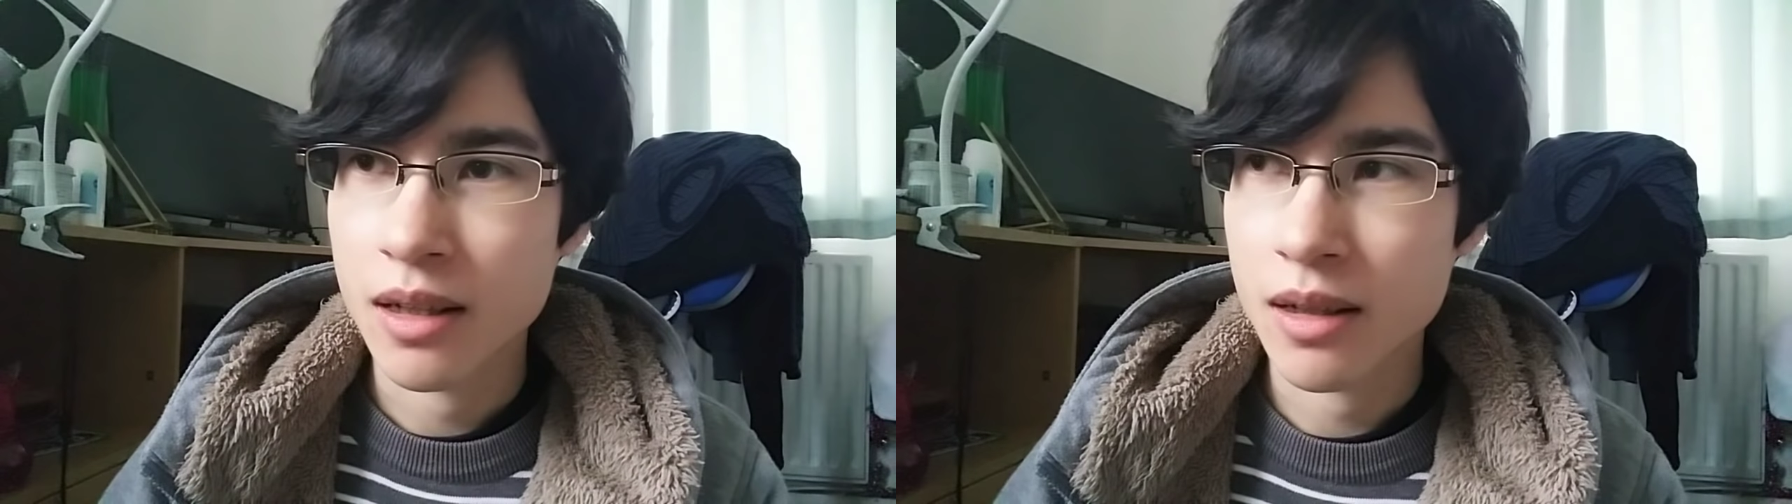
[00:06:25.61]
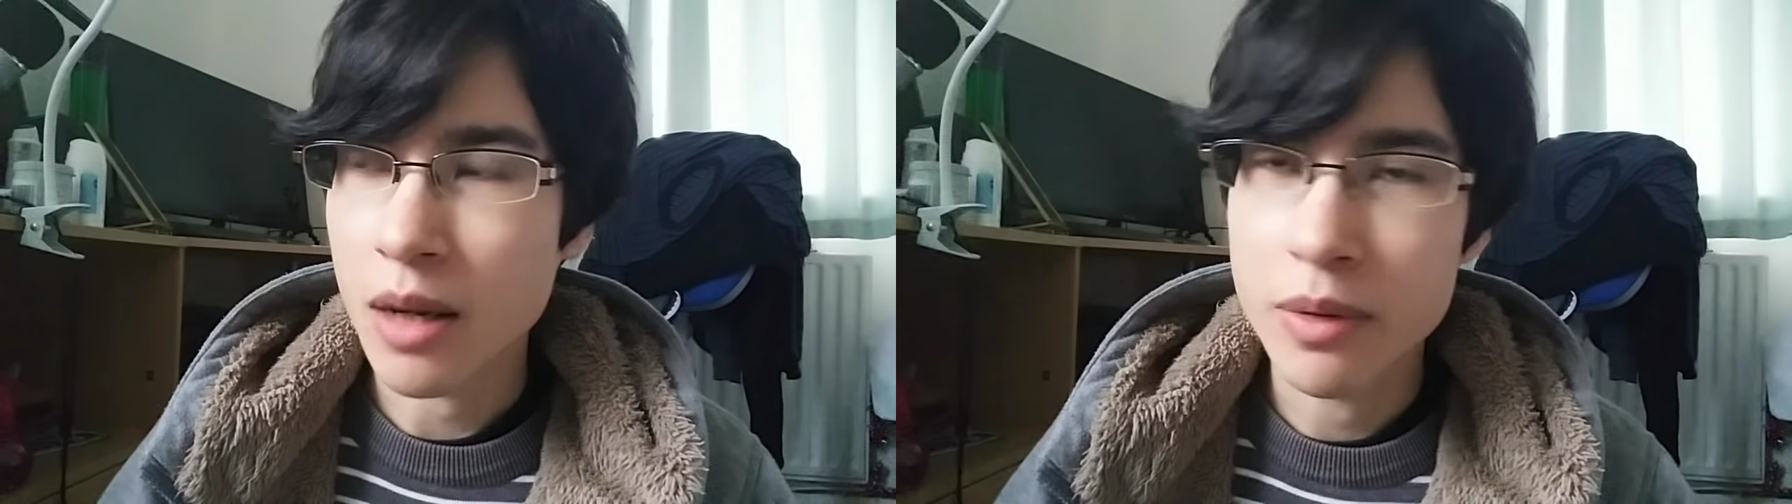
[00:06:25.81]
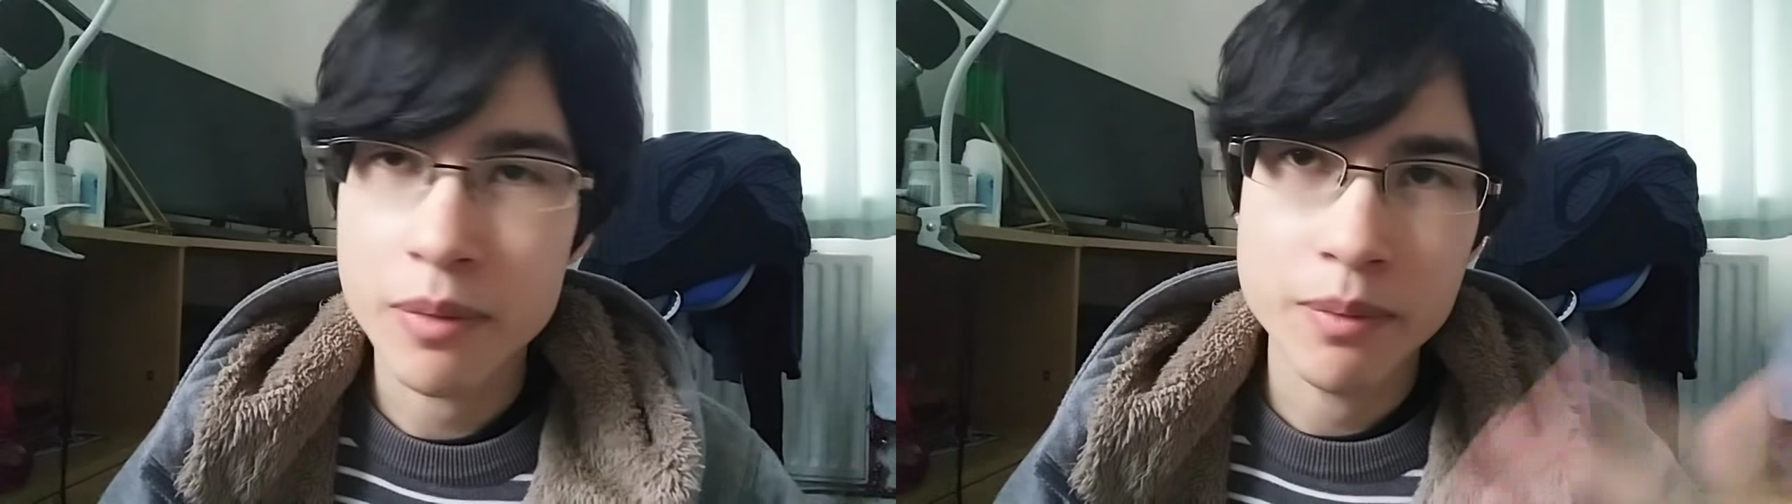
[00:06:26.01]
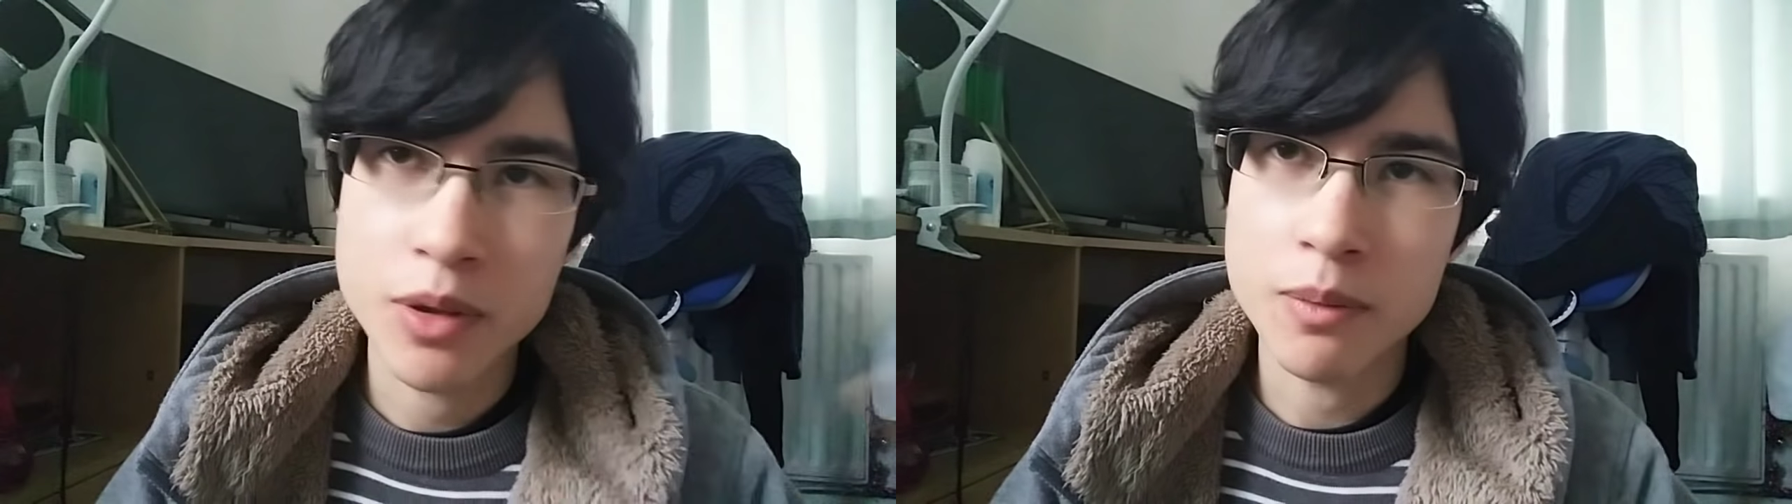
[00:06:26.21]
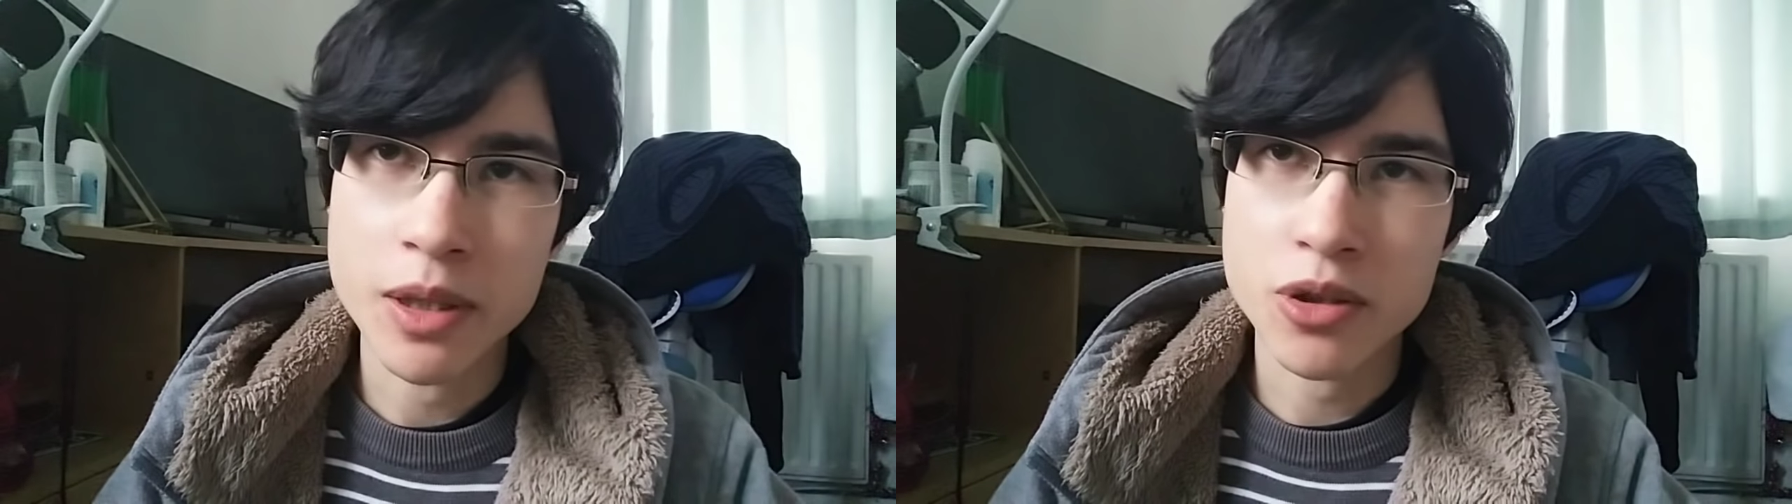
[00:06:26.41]
come and
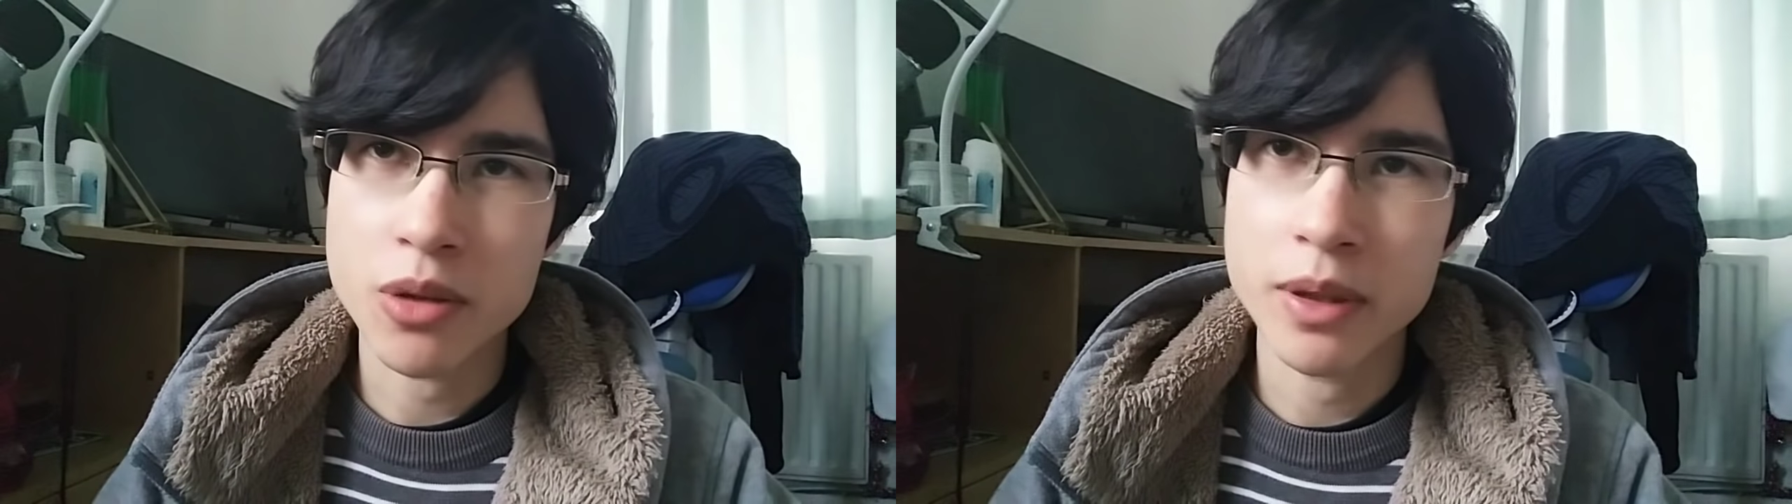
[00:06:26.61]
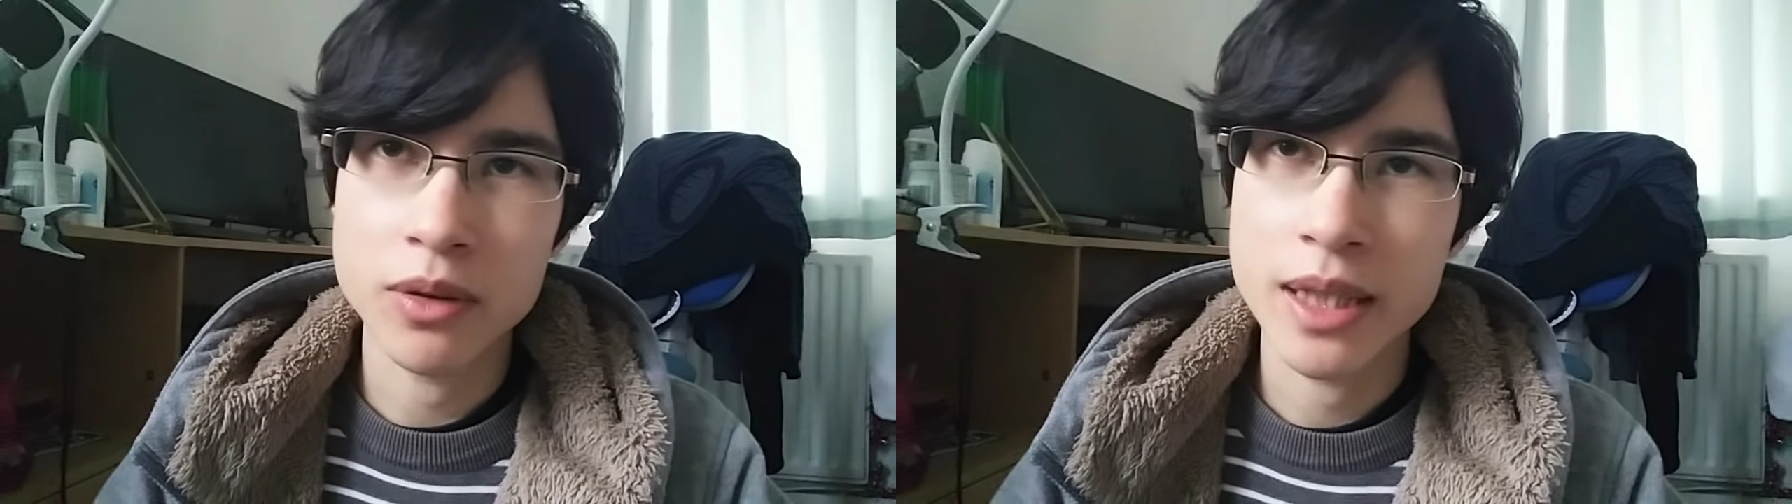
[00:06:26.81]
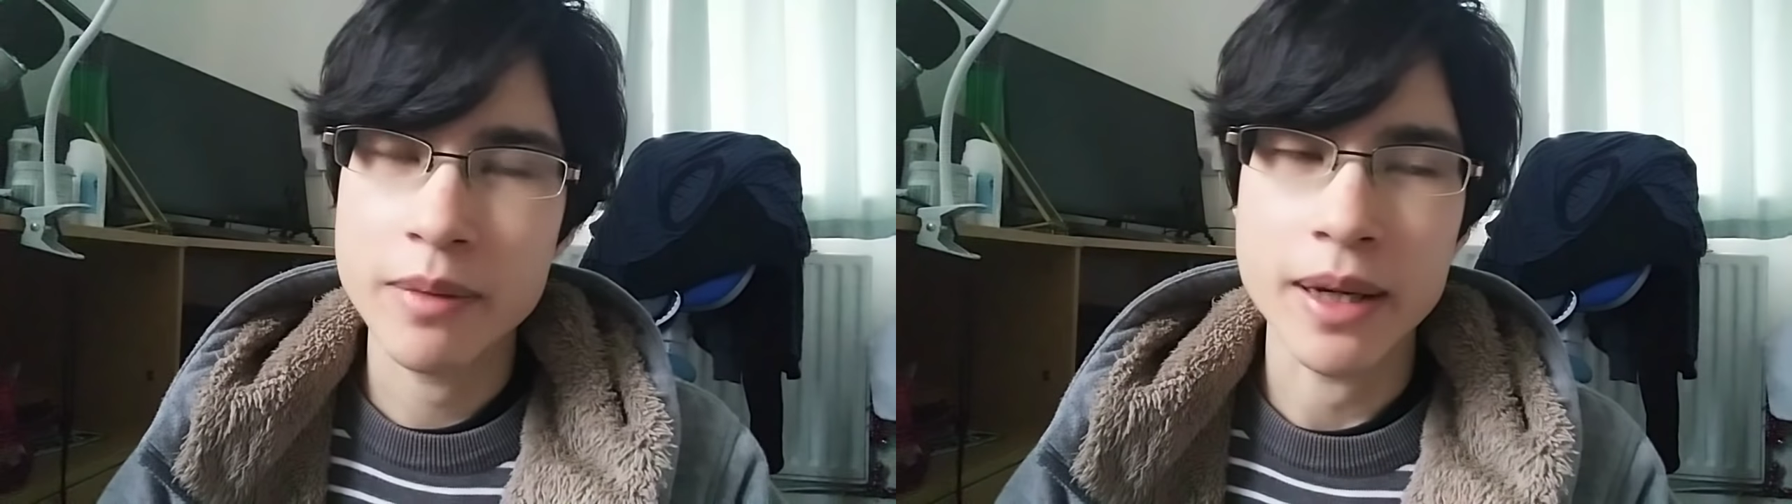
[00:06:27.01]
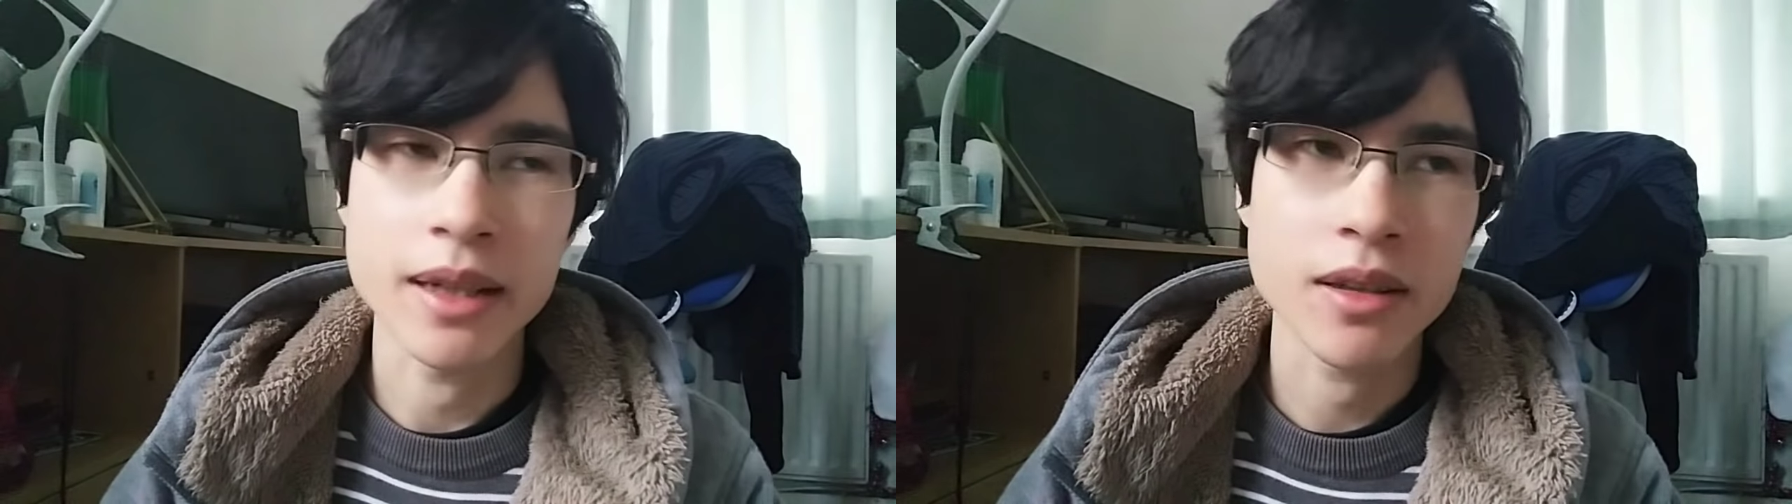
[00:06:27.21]
do my shopping on eBay.